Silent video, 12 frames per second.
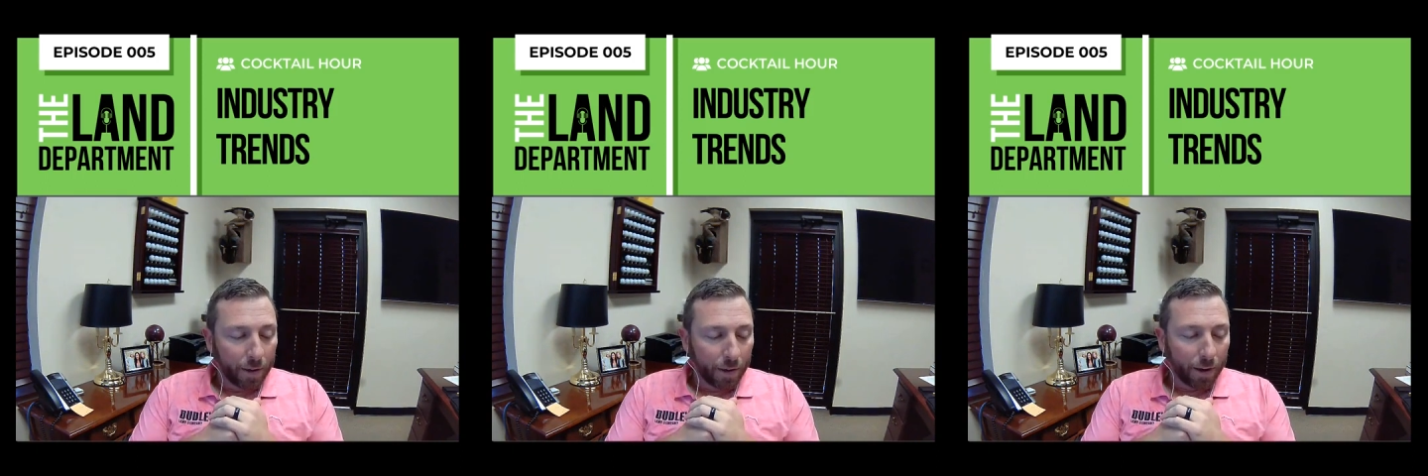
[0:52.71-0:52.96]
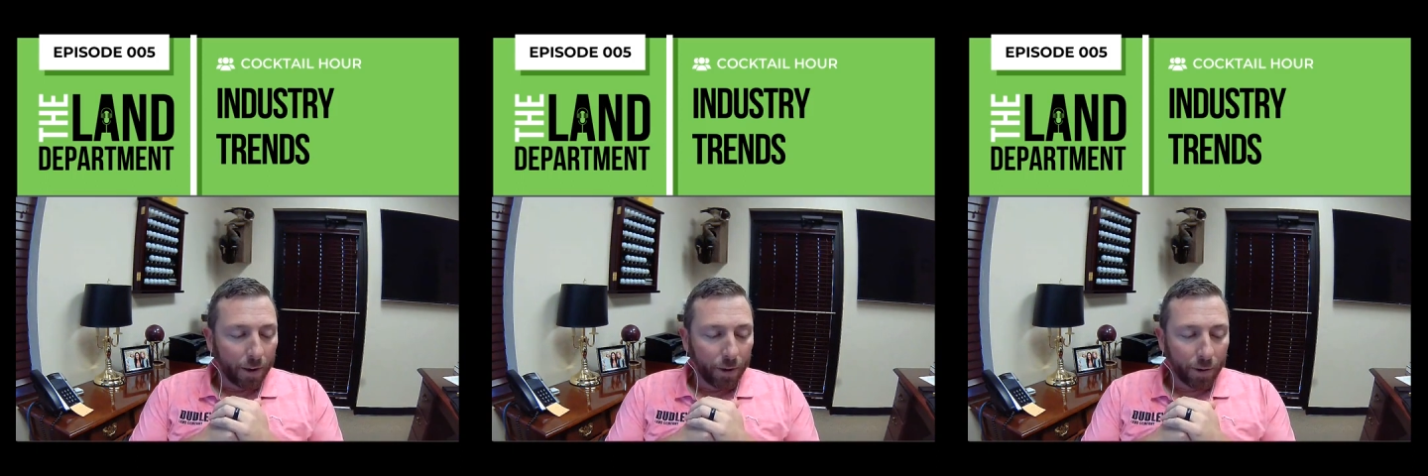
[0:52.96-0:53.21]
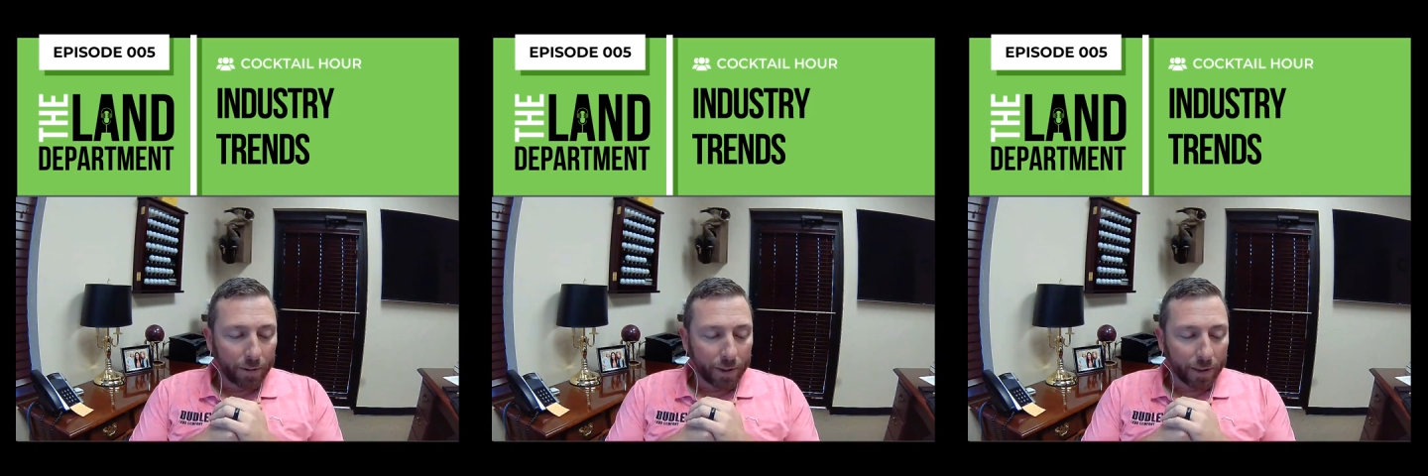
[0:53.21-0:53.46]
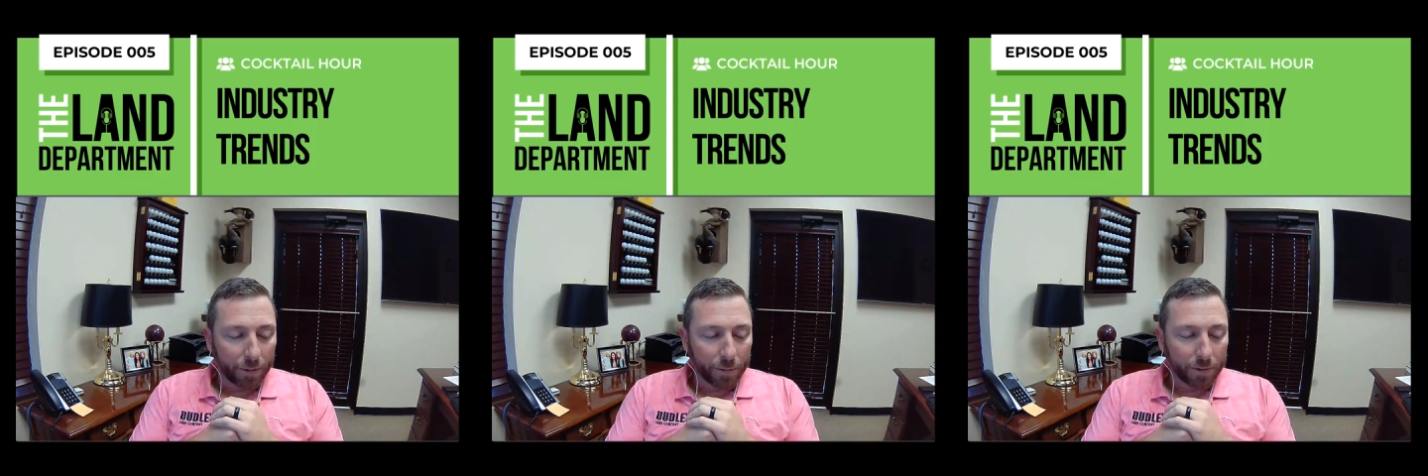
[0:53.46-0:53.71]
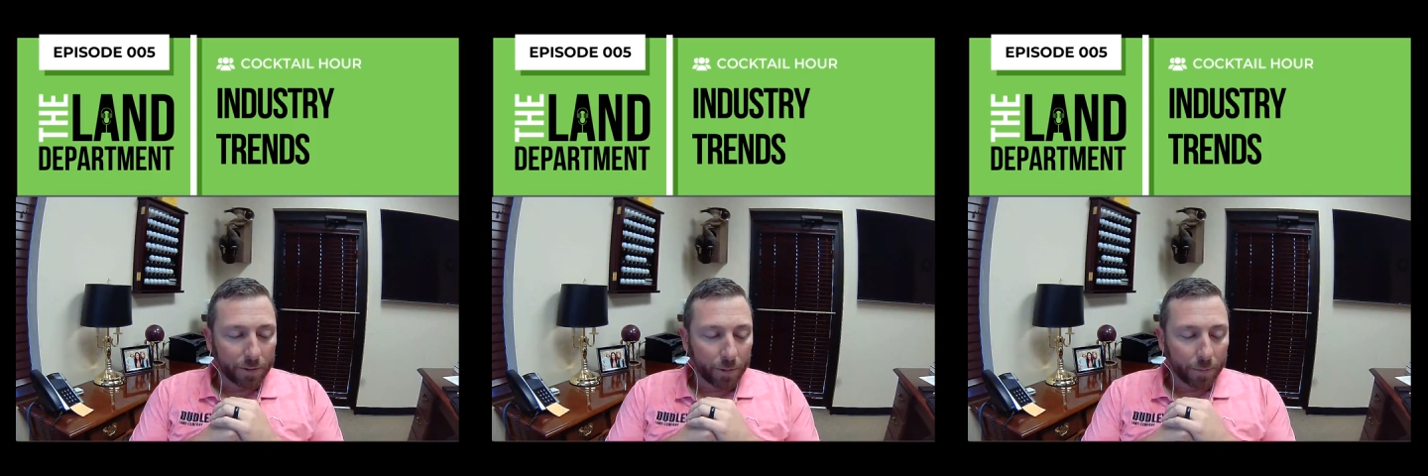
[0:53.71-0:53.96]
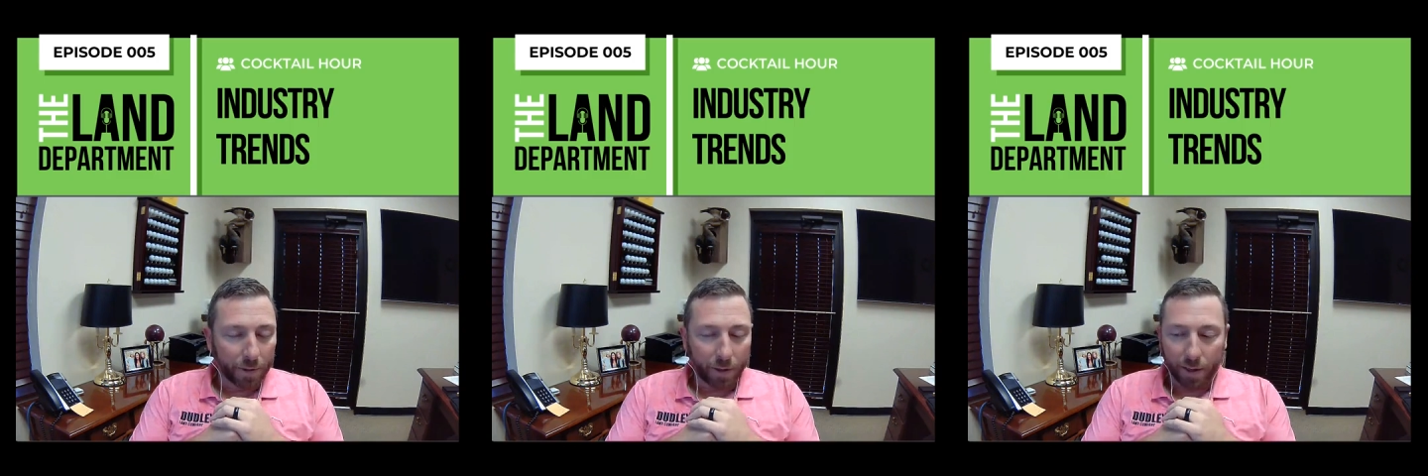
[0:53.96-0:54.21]
oh, I think it was
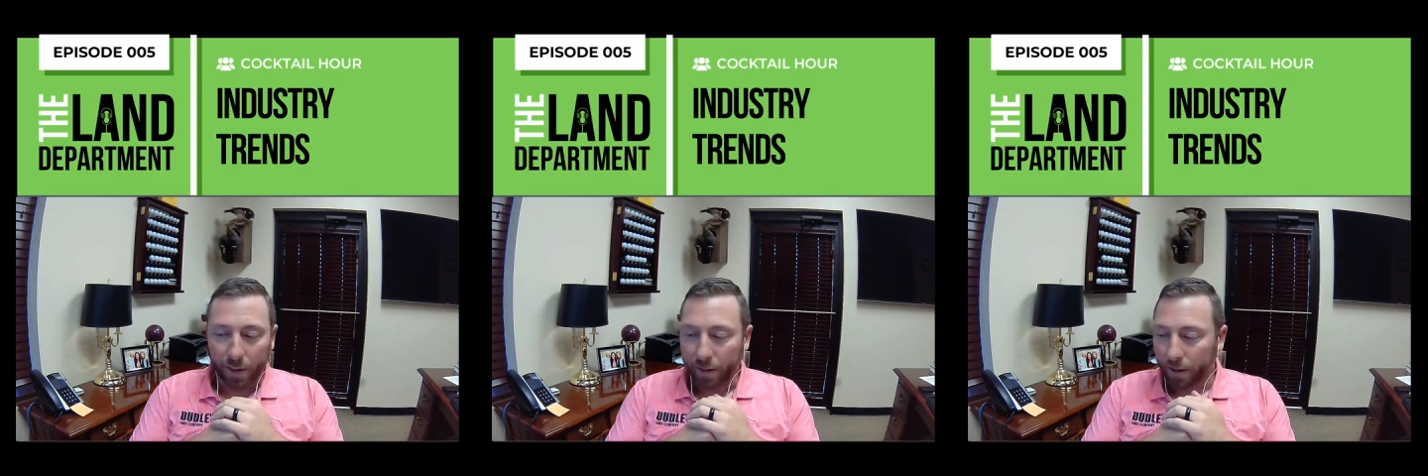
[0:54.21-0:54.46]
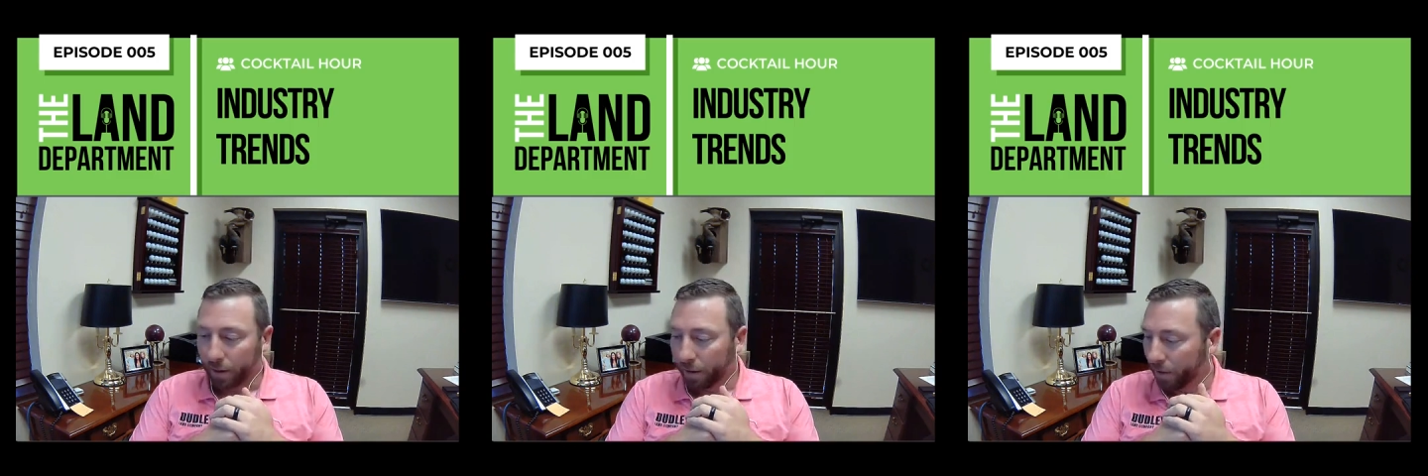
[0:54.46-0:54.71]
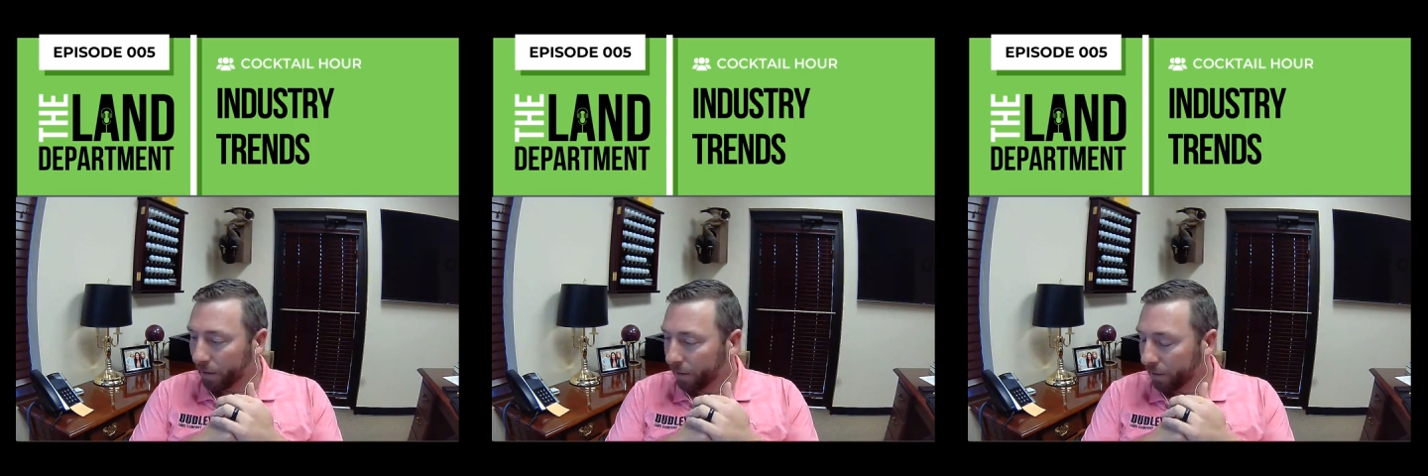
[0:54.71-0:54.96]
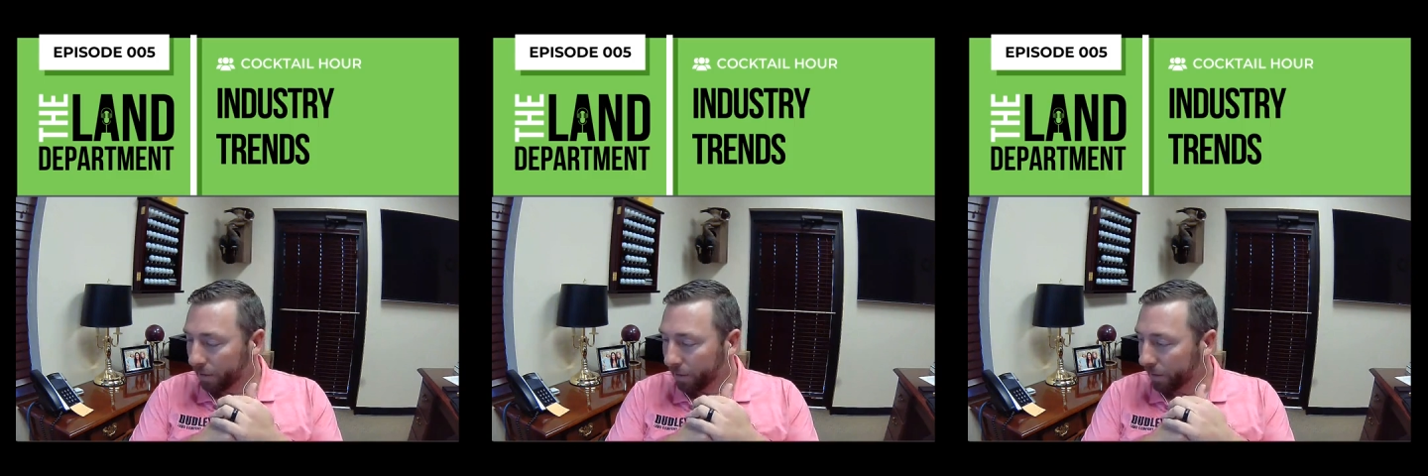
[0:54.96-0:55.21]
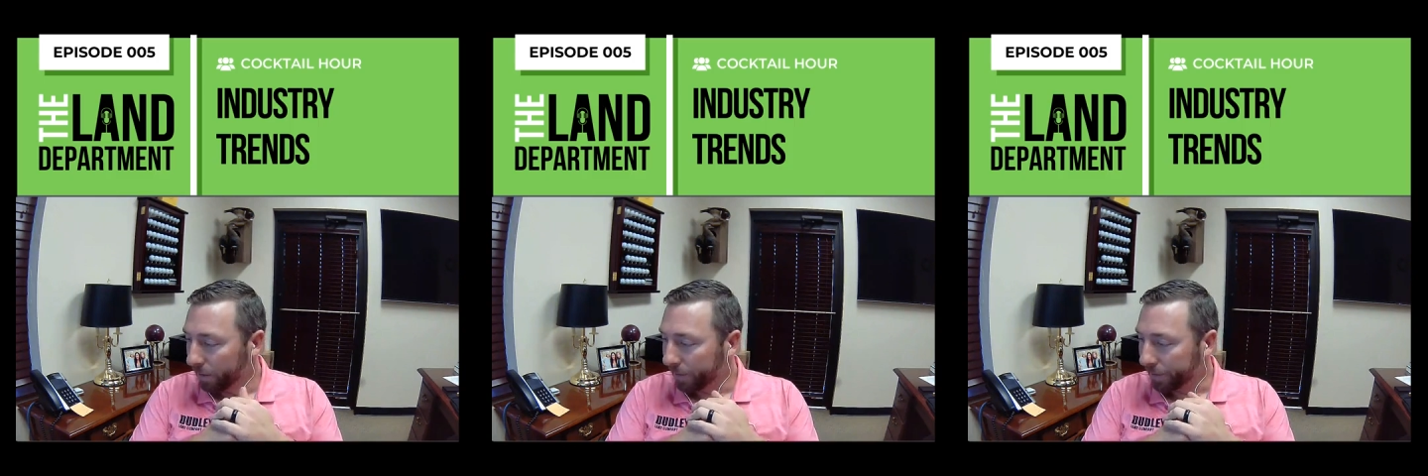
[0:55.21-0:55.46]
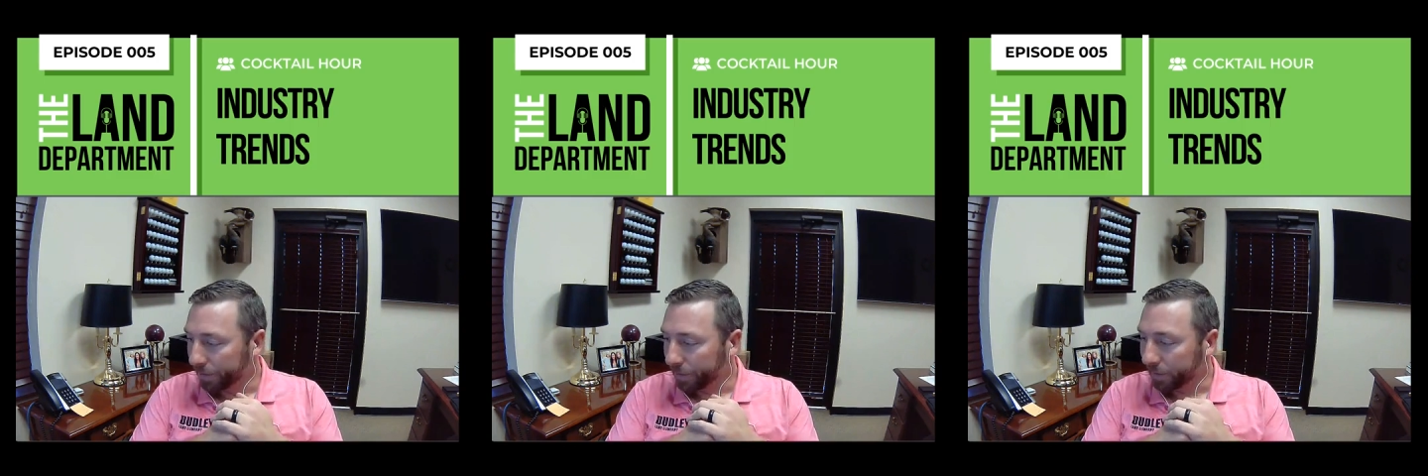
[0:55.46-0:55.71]
something like
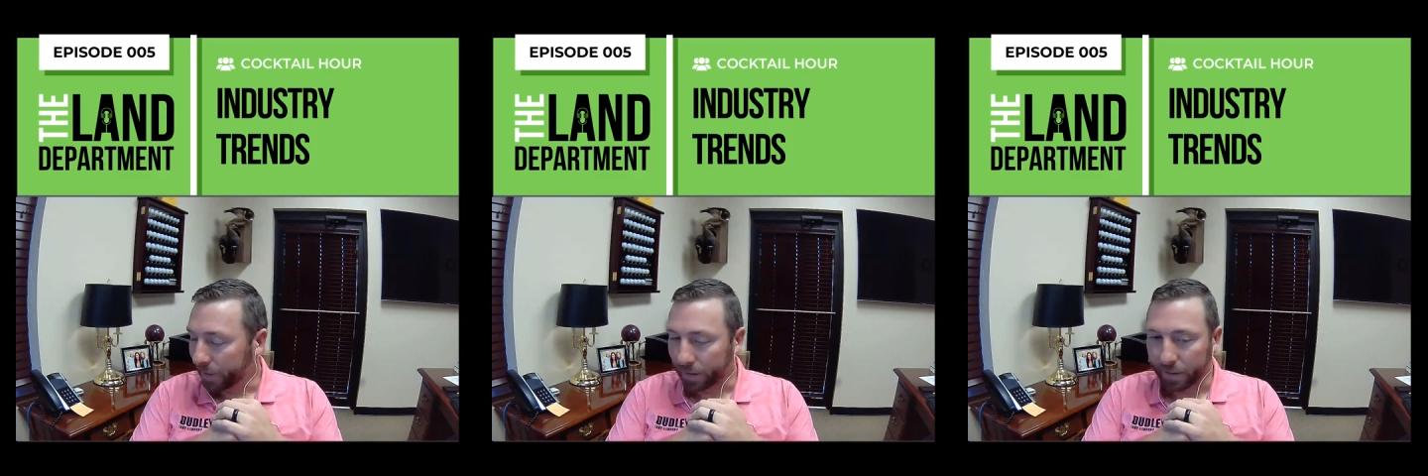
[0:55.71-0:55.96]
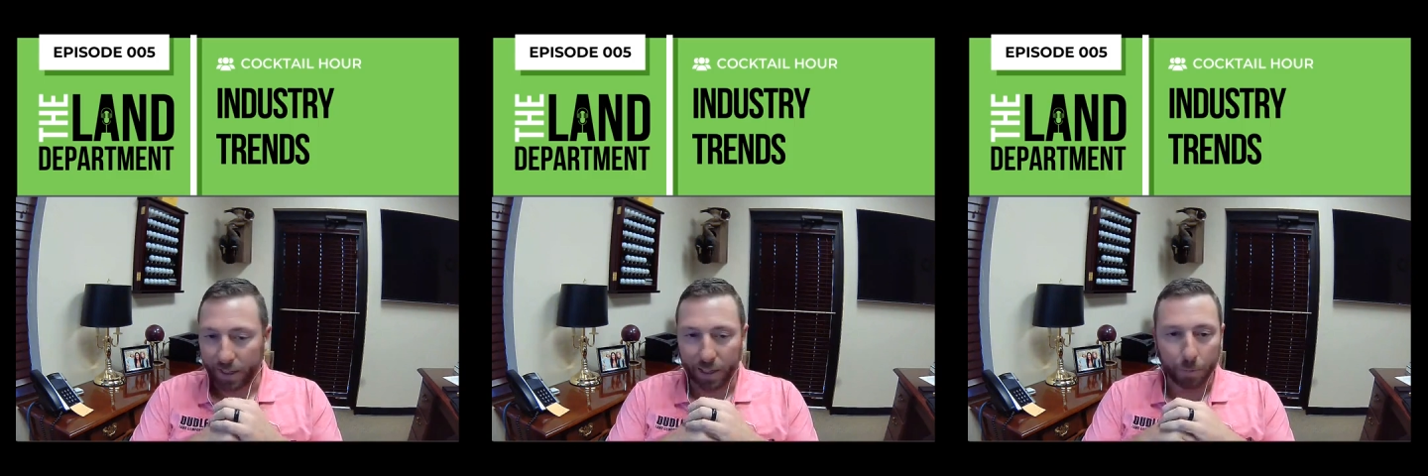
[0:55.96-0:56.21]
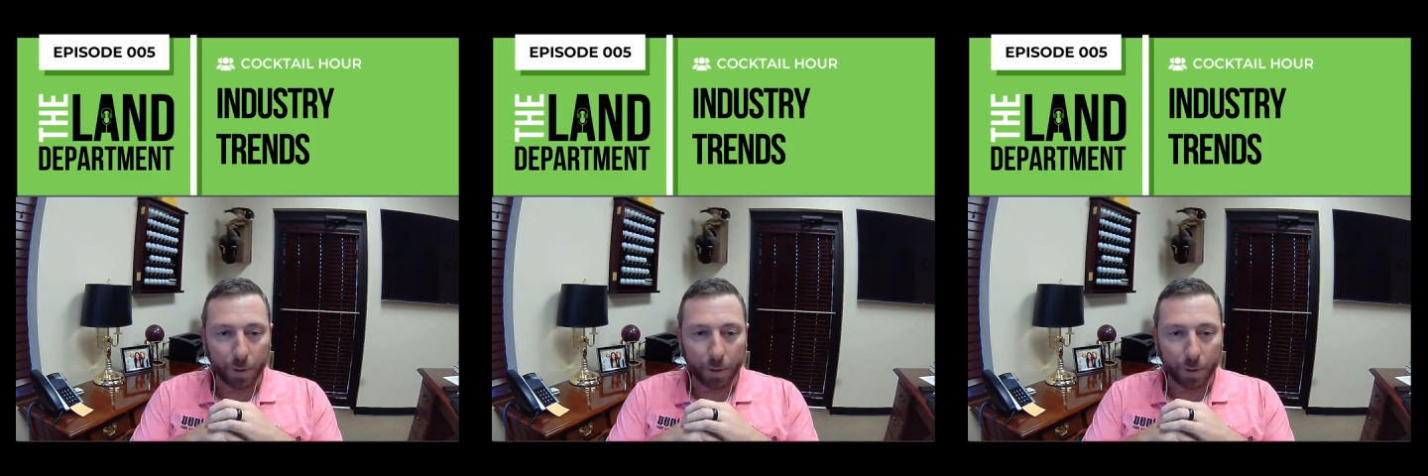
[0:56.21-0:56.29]
sixteen